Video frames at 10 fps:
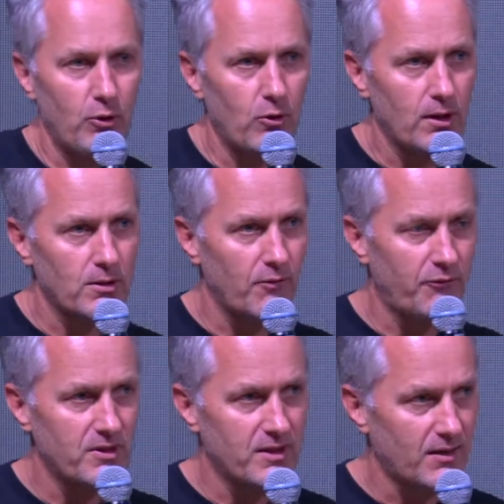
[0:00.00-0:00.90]
if you look at
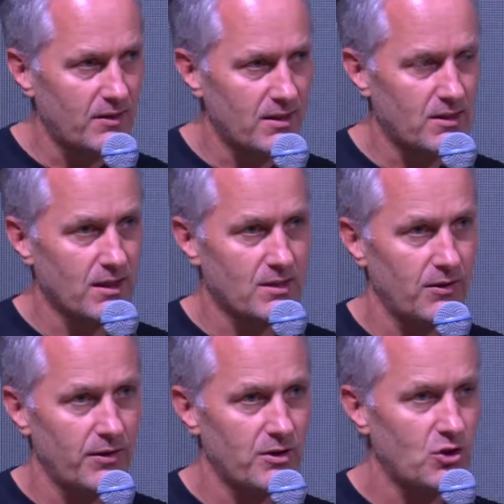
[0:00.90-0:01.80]
different
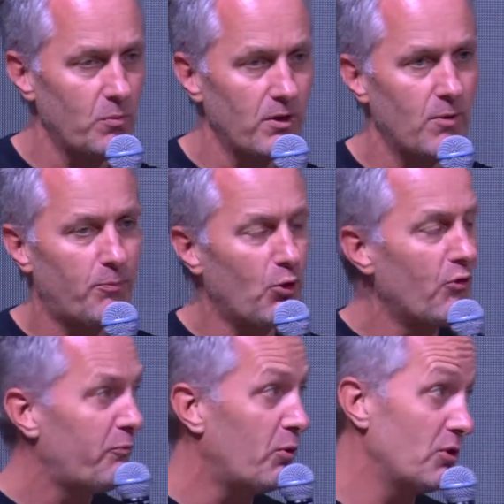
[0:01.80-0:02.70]
statistics, and there are so many
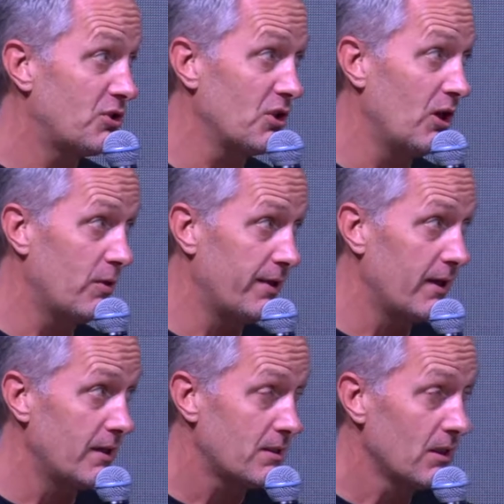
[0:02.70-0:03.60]
proof points
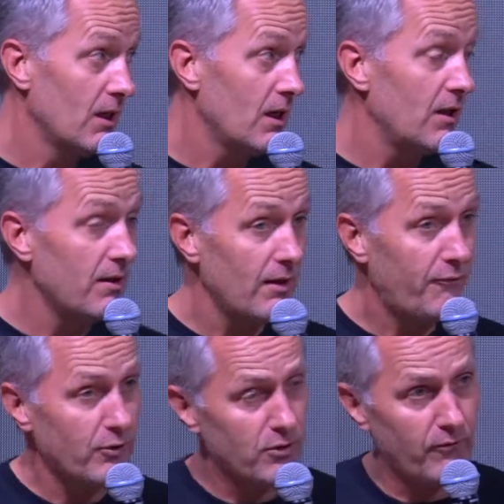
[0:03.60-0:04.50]
nowadays, and
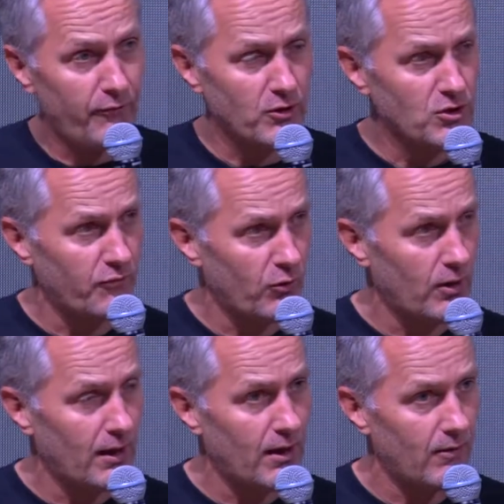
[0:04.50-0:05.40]
if you, first of
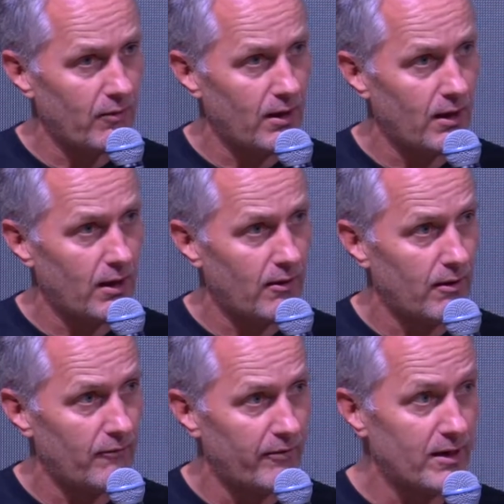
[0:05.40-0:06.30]
all, have
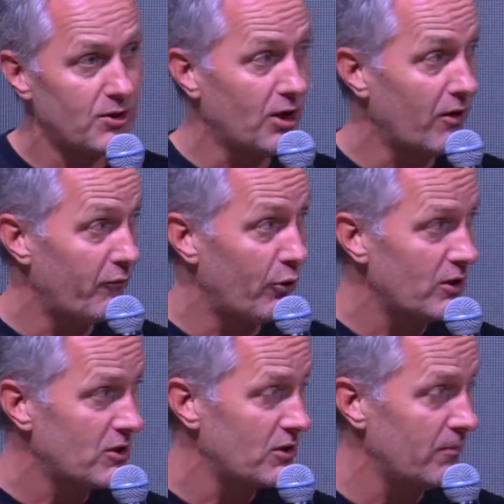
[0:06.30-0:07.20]
a very
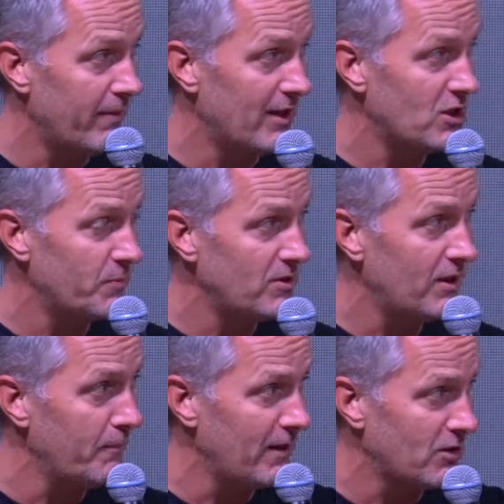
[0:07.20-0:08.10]
diverse
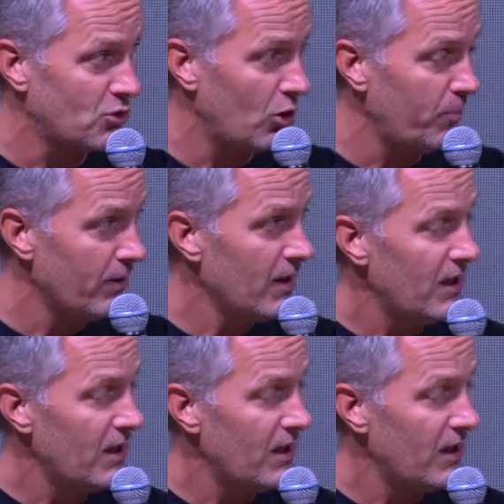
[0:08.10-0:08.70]
management team at the top,